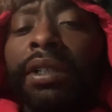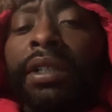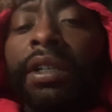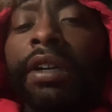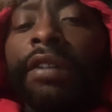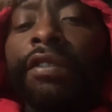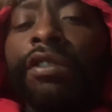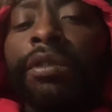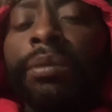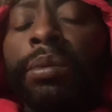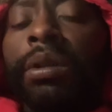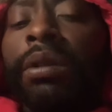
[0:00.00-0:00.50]

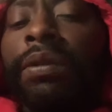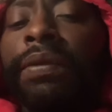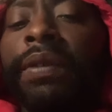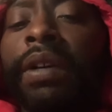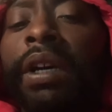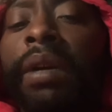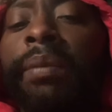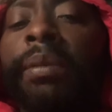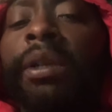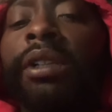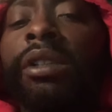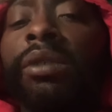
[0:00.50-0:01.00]
comfortable
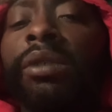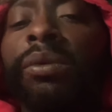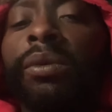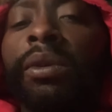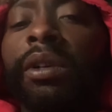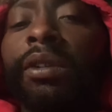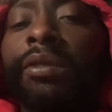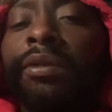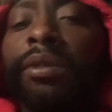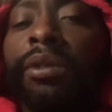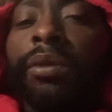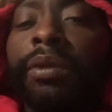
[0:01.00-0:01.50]
environment to
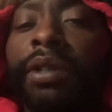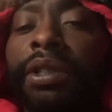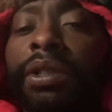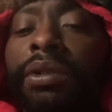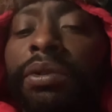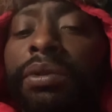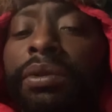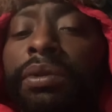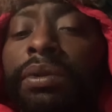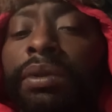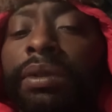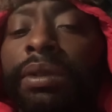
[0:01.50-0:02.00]
work for when
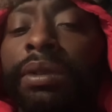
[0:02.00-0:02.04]
you